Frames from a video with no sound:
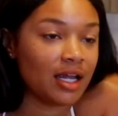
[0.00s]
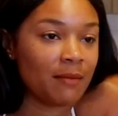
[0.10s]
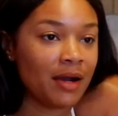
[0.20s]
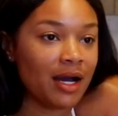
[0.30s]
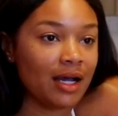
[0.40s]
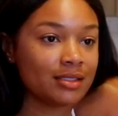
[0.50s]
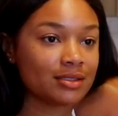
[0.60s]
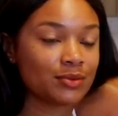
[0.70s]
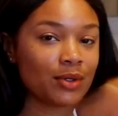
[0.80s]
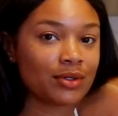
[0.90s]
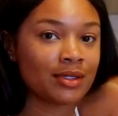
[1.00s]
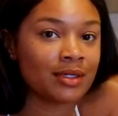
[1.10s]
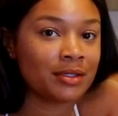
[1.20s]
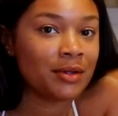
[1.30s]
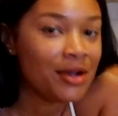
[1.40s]
Like, my eyes are watering
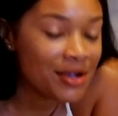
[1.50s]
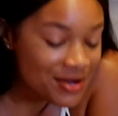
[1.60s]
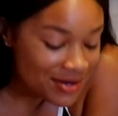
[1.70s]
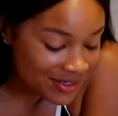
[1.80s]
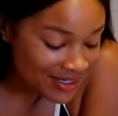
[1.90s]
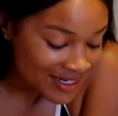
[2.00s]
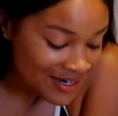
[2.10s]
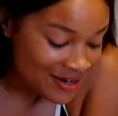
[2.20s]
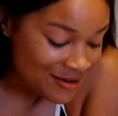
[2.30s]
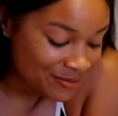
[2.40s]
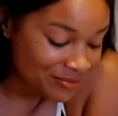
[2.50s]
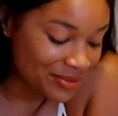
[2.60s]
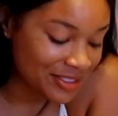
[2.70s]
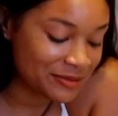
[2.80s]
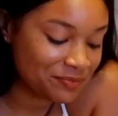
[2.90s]
up.
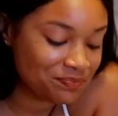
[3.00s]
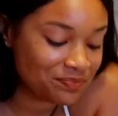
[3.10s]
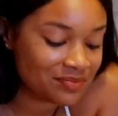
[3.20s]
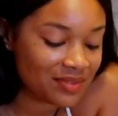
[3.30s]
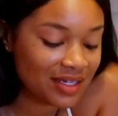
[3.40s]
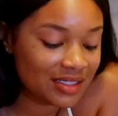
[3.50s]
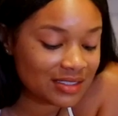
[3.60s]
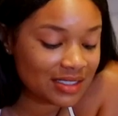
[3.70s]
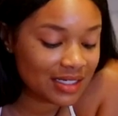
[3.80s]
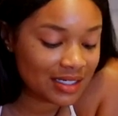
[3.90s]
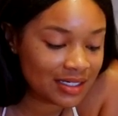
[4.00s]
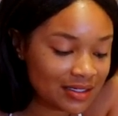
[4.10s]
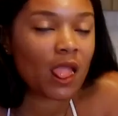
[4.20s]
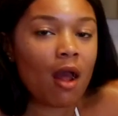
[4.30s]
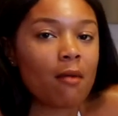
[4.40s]
But it's like,
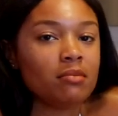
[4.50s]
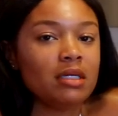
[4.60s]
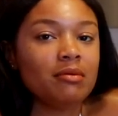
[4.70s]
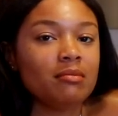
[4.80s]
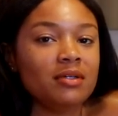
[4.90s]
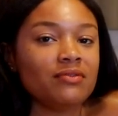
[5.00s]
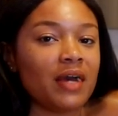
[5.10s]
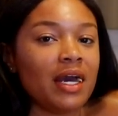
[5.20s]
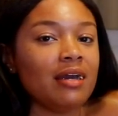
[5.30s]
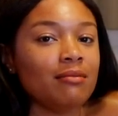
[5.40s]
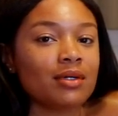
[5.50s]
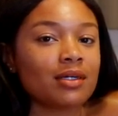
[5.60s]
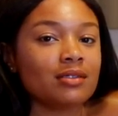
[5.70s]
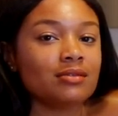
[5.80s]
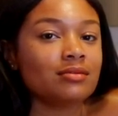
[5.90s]
people be fake, bro.
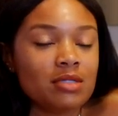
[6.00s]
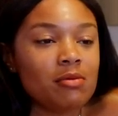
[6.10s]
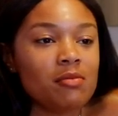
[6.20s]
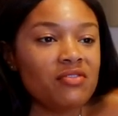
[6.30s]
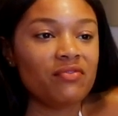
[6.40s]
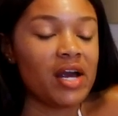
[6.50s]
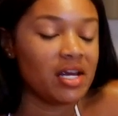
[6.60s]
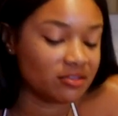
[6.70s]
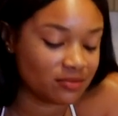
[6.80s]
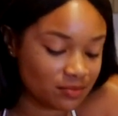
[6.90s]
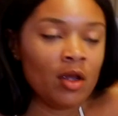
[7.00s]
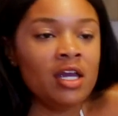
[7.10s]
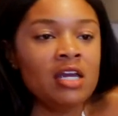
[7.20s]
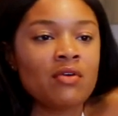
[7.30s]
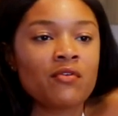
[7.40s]
People be fake.
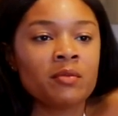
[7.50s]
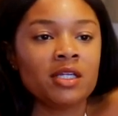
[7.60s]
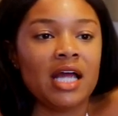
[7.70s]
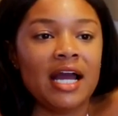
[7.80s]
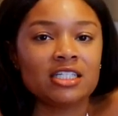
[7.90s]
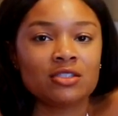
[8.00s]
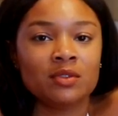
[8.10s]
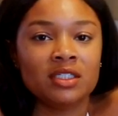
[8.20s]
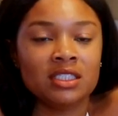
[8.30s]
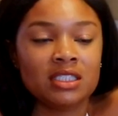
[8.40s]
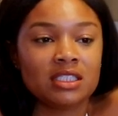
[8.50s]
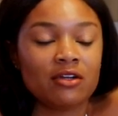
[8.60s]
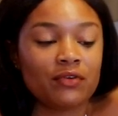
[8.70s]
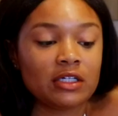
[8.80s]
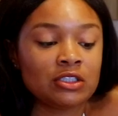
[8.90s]
And even from the last ones, the
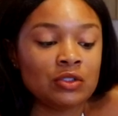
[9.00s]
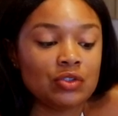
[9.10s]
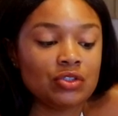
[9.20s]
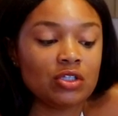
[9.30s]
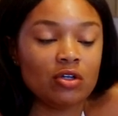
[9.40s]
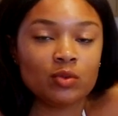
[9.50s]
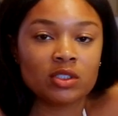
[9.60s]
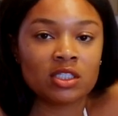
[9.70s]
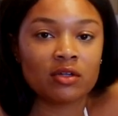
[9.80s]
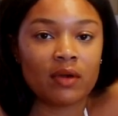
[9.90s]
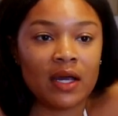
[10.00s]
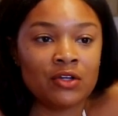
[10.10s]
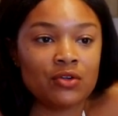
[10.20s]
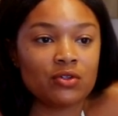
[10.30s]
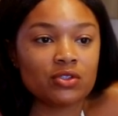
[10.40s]
first noodles, those wasn't the right
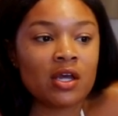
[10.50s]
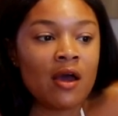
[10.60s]
noodles.